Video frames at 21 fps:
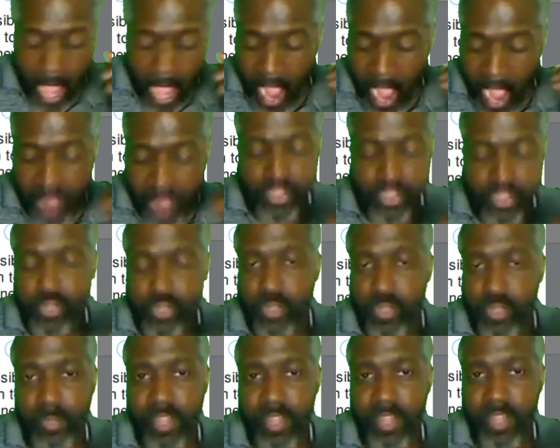I
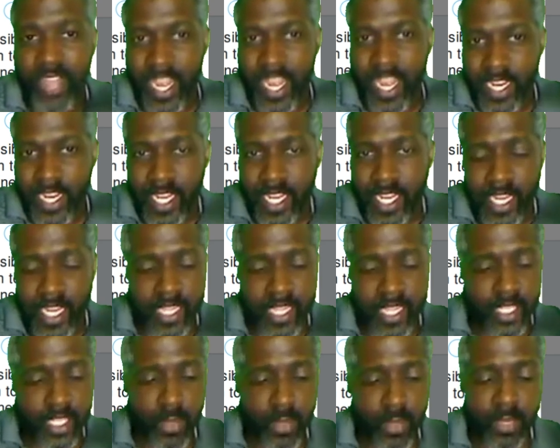truly believe that India
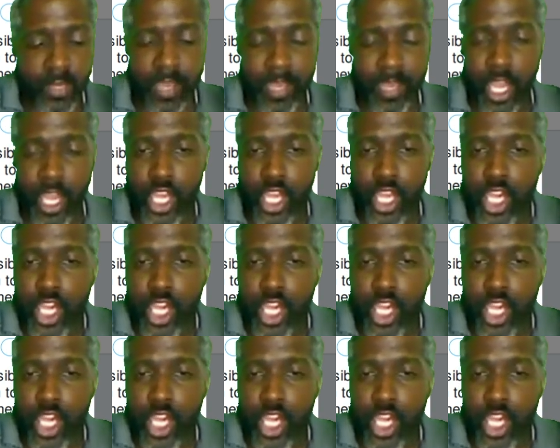is going to be a